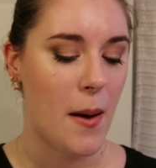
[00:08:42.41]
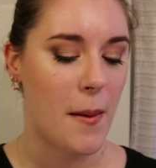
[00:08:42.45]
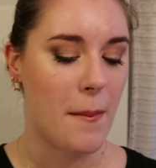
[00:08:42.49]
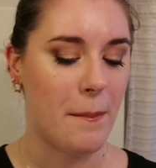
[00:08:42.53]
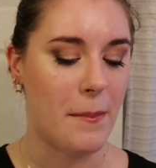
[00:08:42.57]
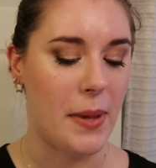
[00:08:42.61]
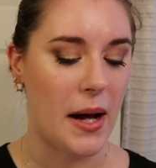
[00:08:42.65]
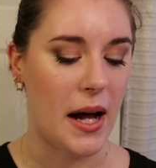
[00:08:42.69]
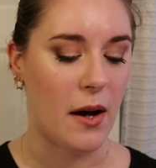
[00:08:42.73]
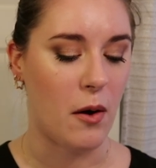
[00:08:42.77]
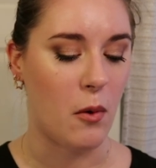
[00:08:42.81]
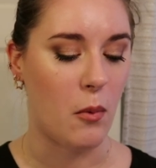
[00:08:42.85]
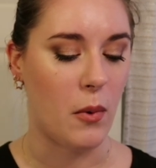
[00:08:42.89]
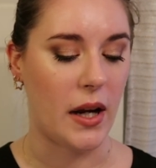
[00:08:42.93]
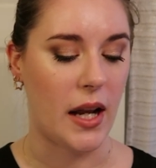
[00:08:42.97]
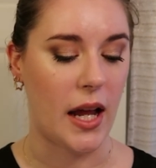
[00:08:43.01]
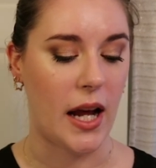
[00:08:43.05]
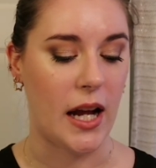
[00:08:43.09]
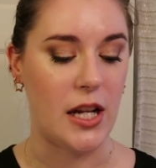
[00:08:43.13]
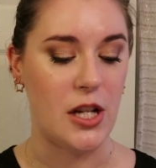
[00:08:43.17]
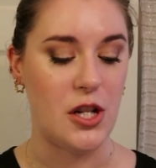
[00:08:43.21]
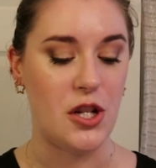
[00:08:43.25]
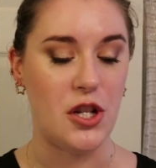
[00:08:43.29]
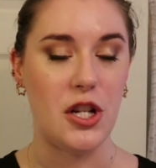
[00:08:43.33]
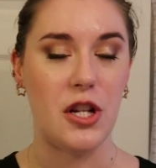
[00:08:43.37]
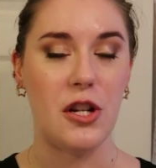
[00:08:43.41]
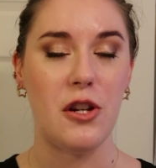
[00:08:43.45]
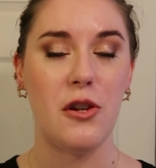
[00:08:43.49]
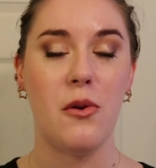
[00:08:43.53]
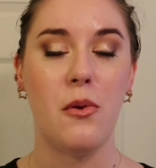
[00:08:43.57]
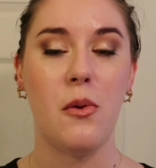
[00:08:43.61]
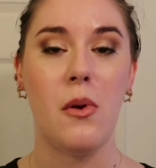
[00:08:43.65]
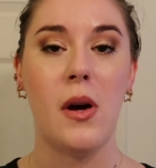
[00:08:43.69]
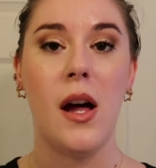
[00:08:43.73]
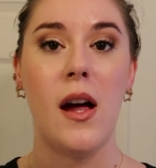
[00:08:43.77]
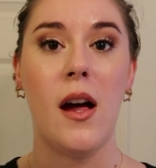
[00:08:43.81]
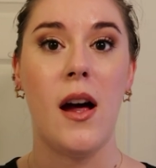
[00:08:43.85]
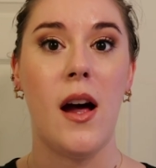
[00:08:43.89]
but when I
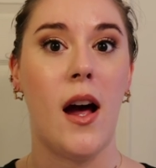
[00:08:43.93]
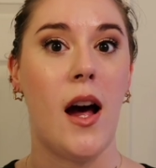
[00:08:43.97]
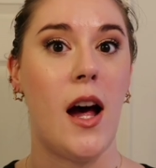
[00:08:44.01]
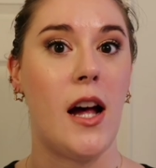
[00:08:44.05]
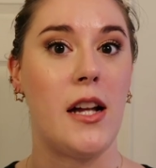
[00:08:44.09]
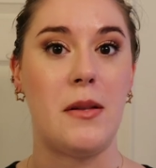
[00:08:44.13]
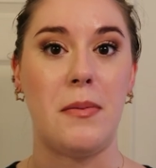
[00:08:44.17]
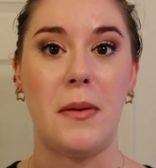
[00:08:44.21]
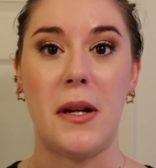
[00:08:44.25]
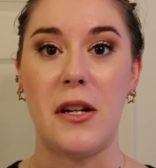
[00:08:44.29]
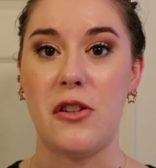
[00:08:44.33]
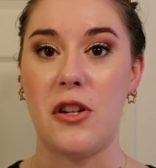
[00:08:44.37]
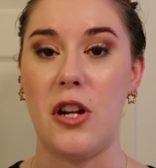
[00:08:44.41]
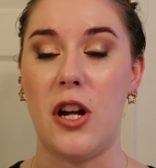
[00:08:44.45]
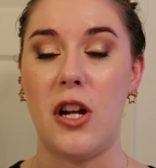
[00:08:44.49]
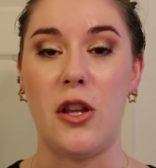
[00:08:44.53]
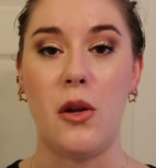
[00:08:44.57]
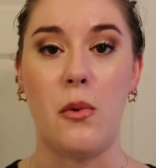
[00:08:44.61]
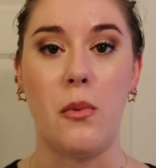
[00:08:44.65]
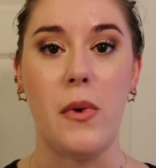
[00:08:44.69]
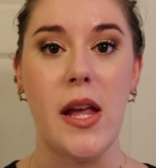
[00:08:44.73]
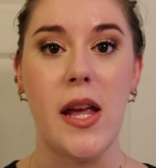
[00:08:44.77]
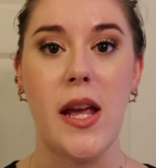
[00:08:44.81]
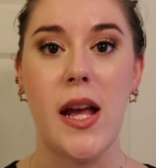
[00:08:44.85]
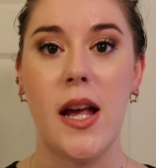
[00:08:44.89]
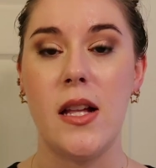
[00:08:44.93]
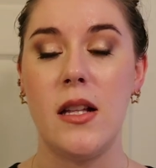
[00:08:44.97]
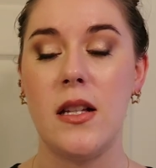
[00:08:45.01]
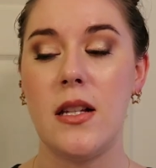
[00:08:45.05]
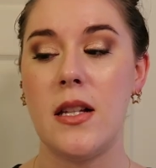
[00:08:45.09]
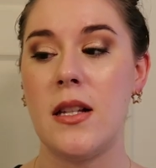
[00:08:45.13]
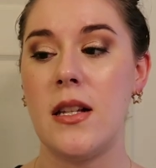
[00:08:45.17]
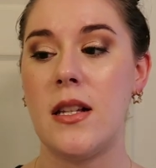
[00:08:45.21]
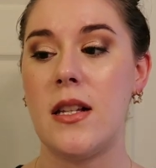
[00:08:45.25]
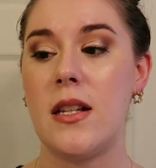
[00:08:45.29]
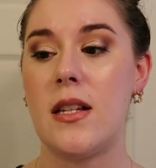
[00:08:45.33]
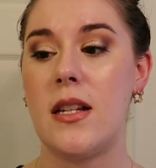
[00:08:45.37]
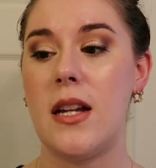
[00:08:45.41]
do, especially on the weekends
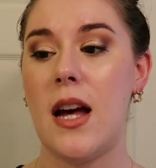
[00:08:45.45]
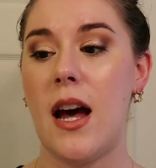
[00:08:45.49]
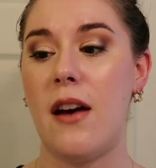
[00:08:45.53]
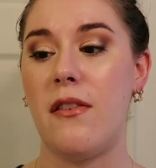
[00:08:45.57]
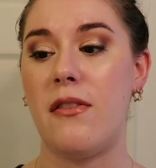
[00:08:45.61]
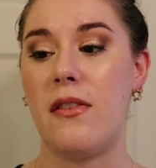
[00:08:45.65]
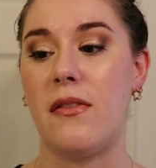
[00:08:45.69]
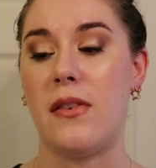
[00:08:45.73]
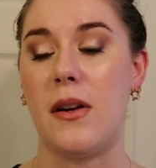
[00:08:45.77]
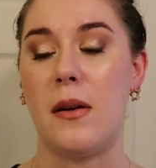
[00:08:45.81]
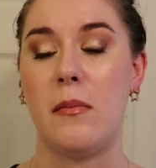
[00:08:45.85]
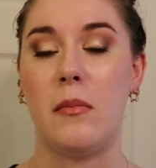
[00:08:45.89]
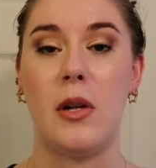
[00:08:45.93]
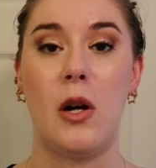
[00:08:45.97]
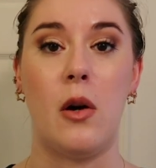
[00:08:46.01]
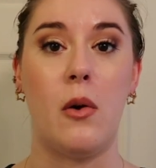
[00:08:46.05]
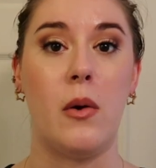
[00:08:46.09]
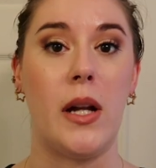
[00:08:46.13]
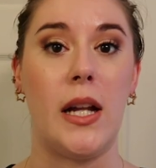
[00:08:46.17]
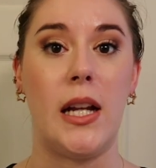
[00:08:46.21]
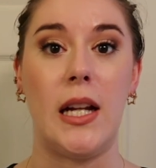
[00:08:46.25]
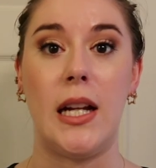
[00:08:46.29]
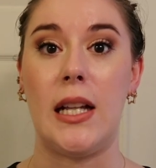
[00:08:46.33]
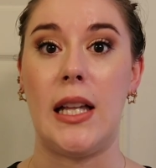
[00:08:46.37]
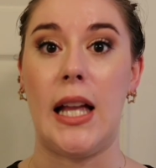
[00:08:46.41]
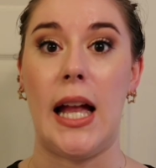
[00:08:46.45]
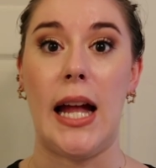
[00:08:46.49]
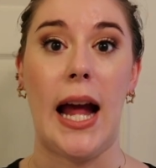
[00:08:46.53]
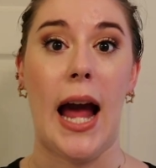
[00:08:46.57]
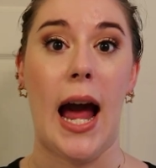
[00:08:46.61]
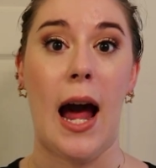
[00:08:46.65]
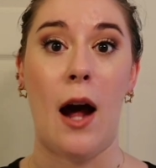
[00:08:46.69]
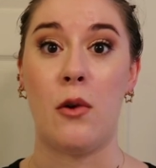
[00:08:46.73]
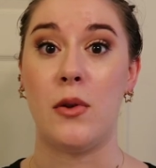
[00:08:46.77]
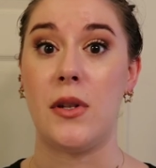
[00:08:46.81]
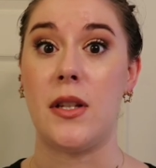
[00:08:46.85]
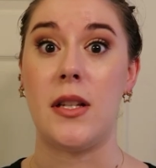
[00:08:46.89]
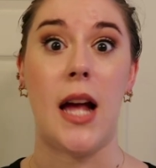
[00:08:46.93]
and stuff, if I'm going like
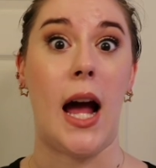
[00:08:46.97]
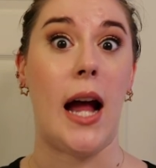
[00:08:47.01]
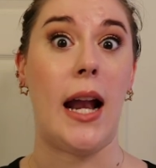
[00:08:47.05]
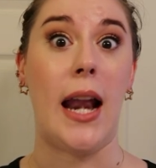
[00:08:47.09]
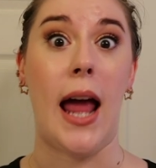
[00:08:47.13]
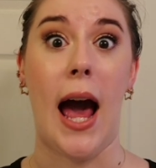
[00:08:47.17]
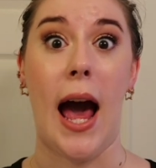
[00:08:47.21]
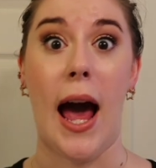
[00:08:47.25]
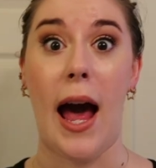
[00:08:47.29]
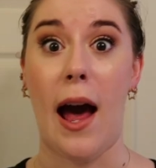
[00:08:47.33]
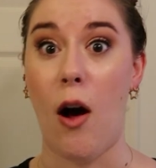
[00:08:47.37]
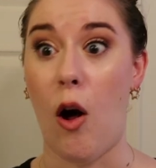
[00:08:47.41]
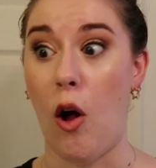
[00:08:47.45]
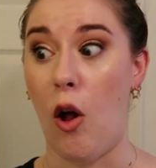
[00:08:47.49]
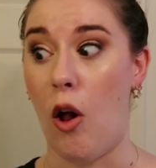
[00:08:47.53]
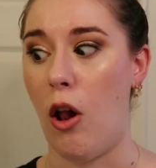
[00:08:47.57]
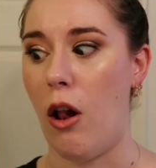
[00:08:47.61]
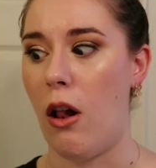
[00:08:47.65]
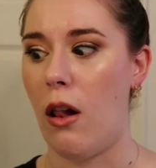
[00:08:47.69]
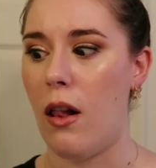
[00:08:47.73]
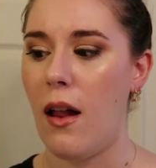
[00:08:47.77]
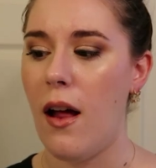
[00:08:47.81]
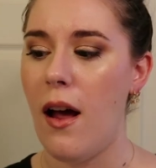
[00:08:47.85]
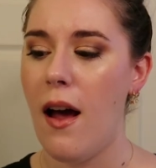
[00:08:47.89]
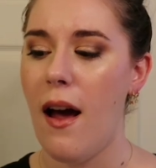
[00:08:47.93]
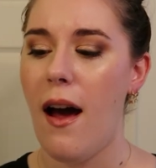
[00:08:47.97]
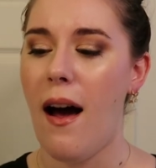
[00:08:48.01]
outside at all,